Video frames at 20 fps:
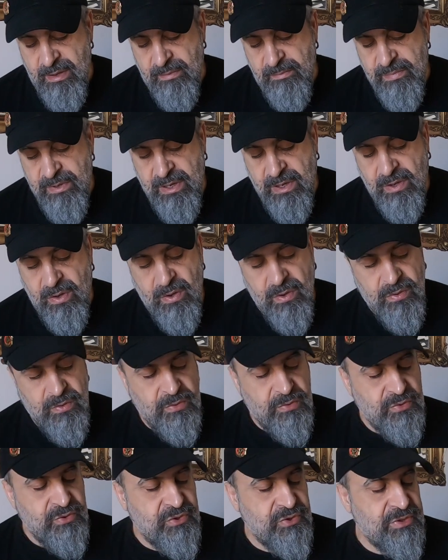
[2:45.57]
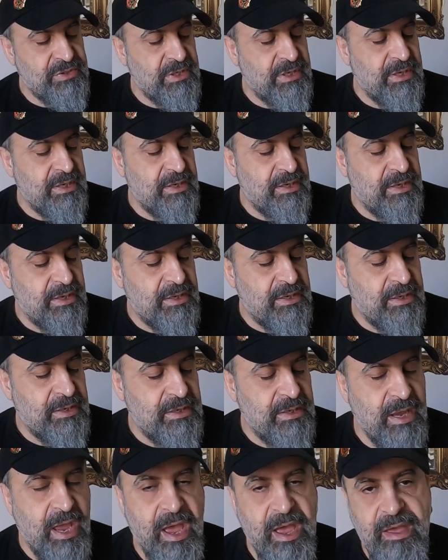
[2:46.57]
Because uh,
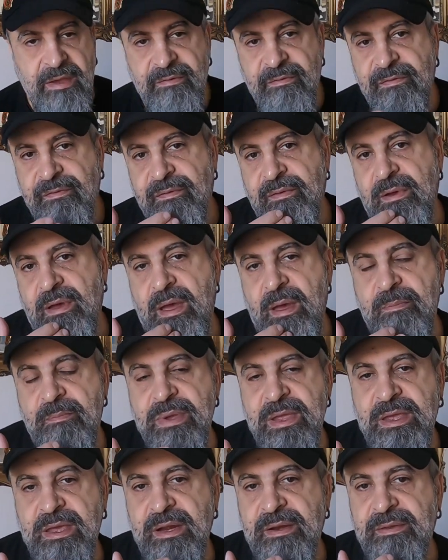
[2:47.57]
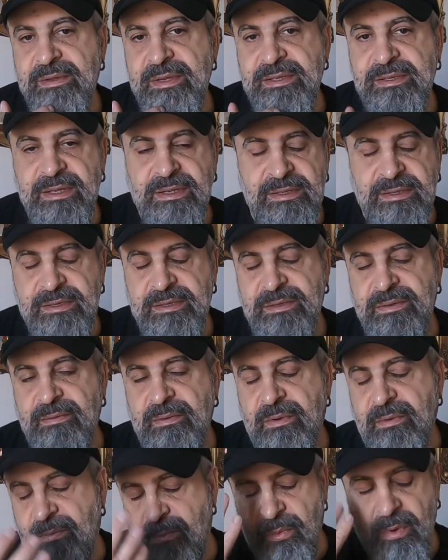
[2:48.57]
I have a bigger distance,
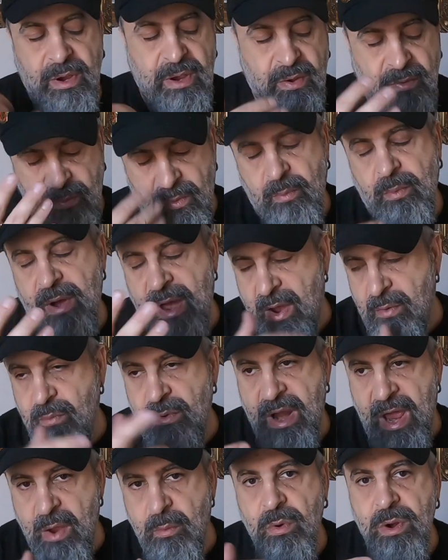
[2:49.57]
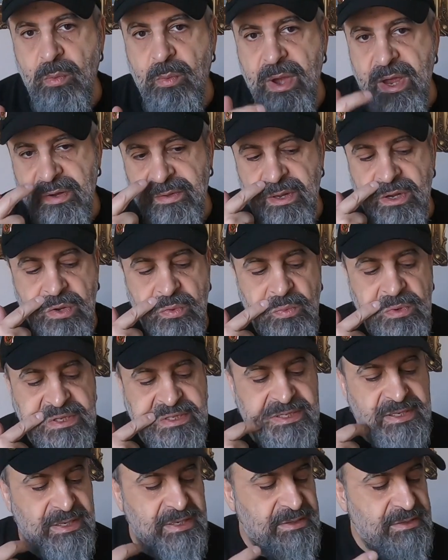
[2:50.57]
I, will wear it and you will
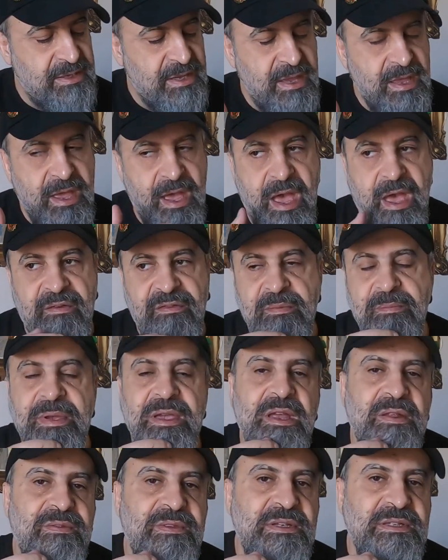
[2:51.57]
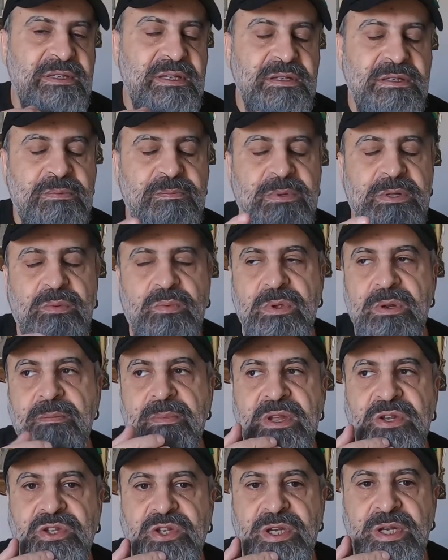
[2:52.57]
see it. I have a bigger distance between
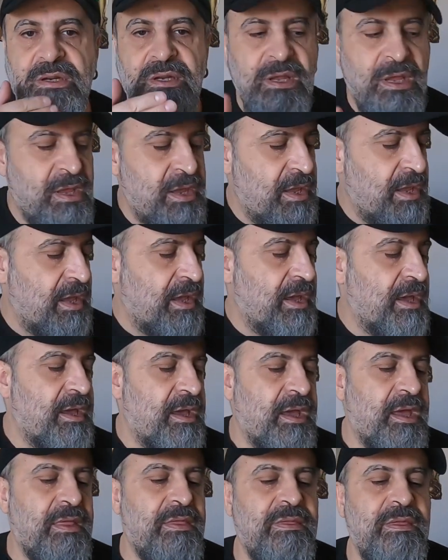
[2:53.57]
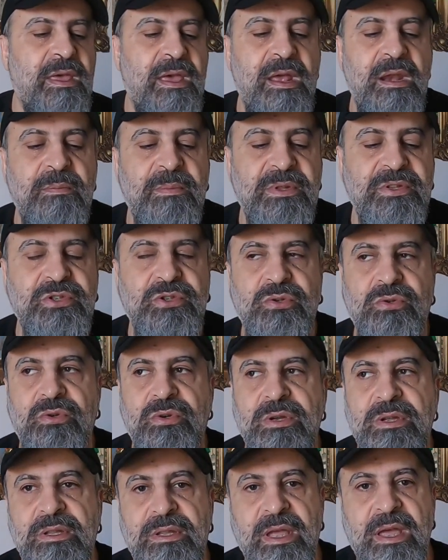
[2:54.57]
my chin uh, and the helmet, so
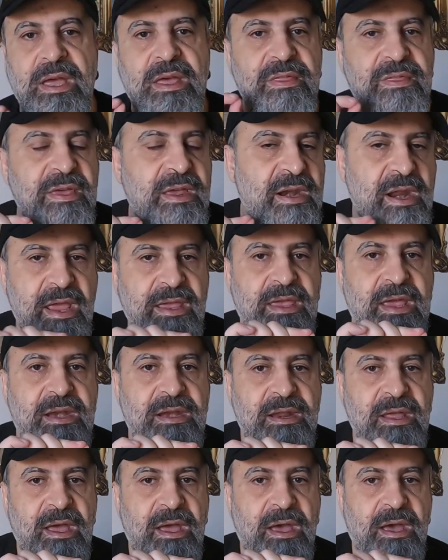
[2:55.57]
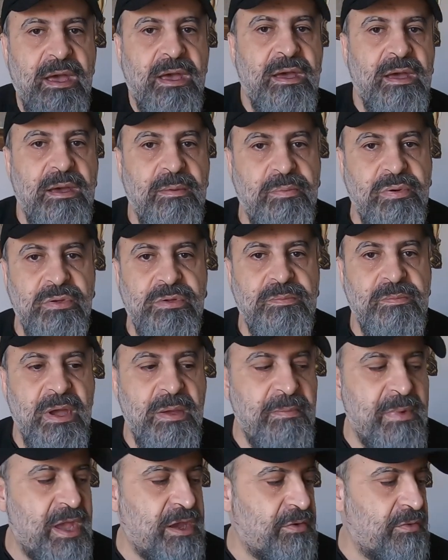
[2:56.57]
it, uh, there I can uh, put my
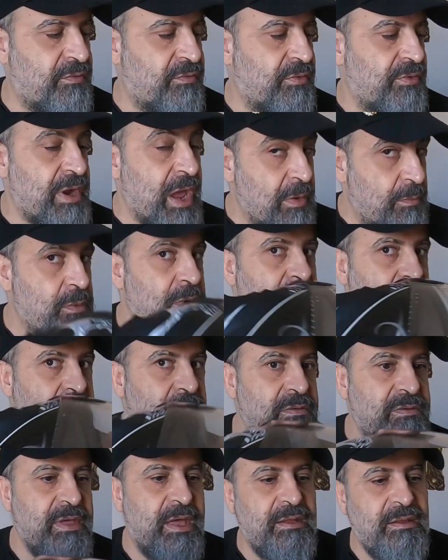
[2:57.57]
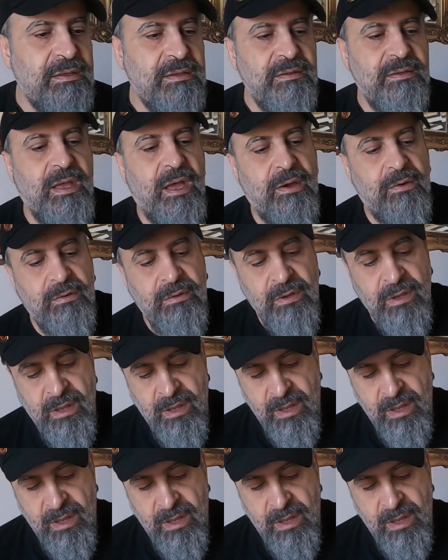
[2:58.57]
microphone. I will do that now.